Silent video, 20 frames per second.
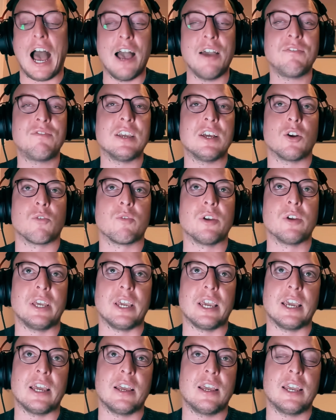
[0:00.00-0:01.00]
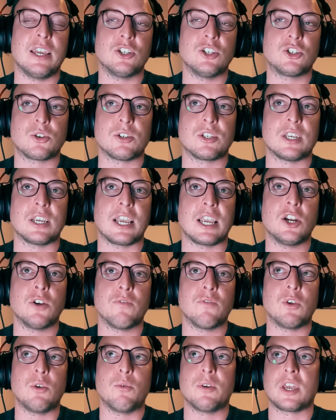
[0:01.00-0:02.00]
I did a really interesting
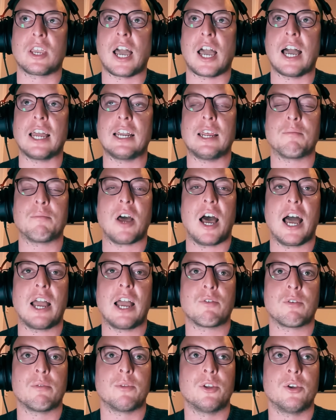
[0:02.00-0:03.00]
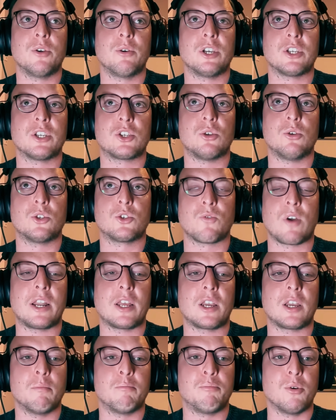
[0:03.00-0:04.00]
interview with a guy named Hyrum Lewis, who's
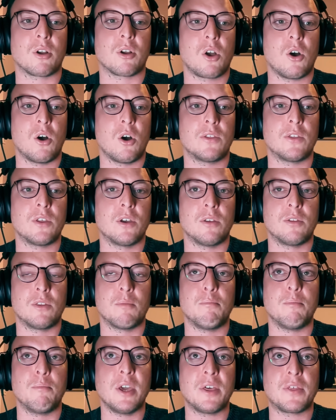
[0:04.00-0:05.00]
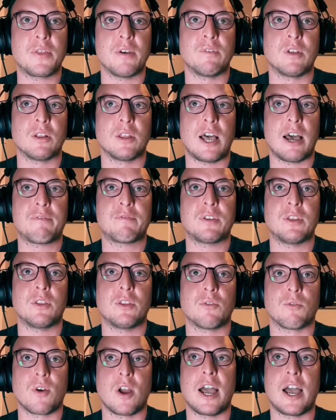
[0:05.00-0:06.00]
writing a book called the the Myth of the Left and
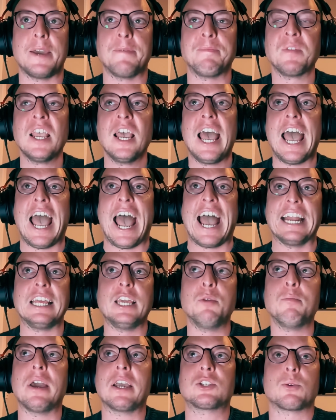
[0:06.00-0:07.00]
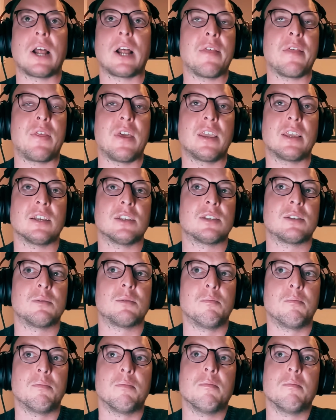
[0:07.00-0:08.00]
the Right, and he makes what I think is
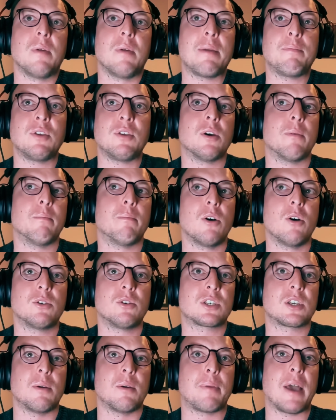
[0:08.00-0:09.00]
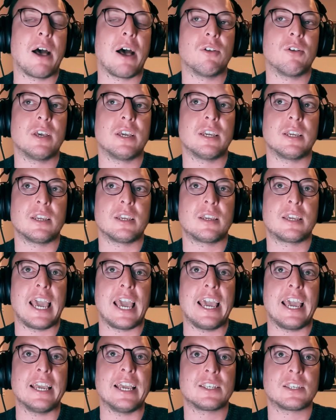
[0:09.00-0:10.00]
maybe the most compelling
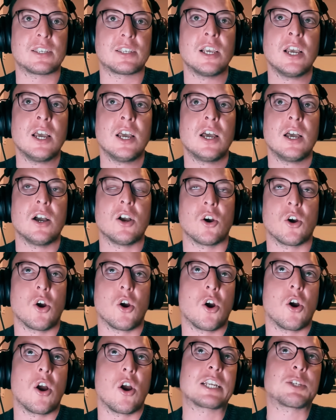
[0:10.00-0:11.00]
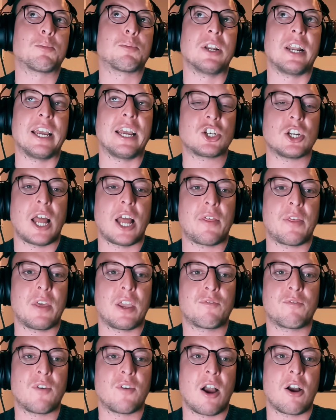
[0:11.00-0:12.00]
case or, or explanation I
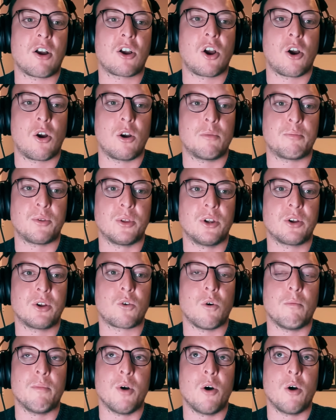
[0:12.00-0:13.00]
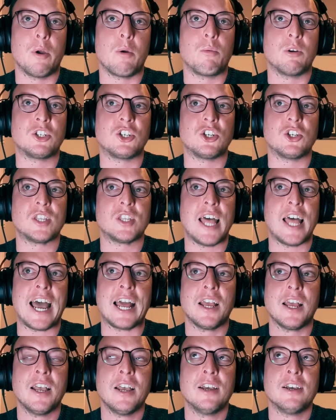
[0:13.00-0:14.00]
think for our current political moment, which is
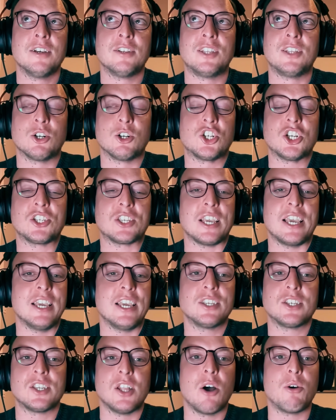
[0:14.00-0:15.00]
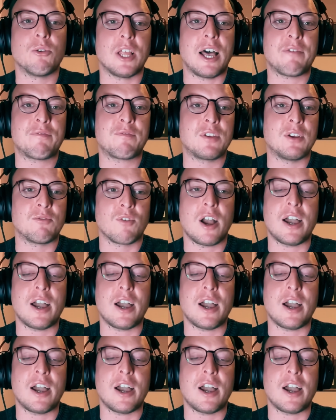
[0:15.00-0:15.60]
that there just is no left and